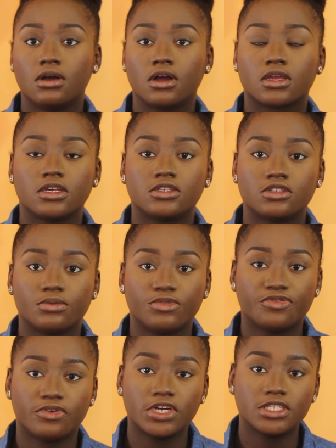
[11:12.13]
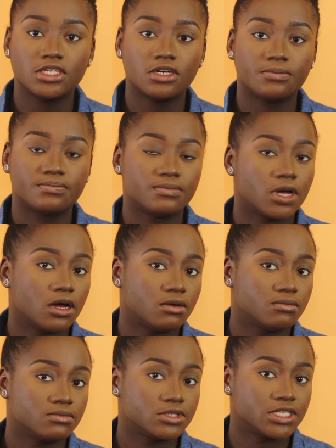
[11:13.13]
Okay, so before the
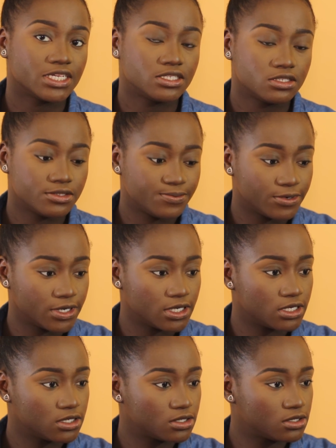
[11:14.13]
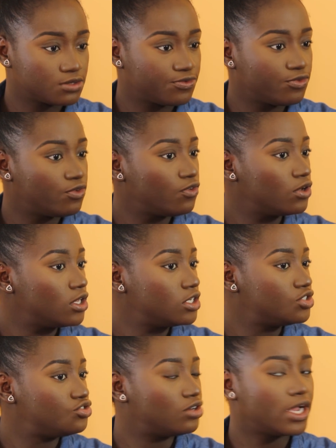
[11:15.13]
setting spray is
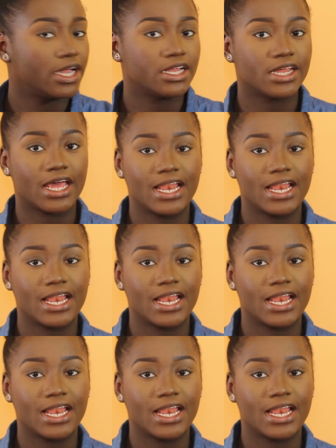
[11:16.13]
fully dried,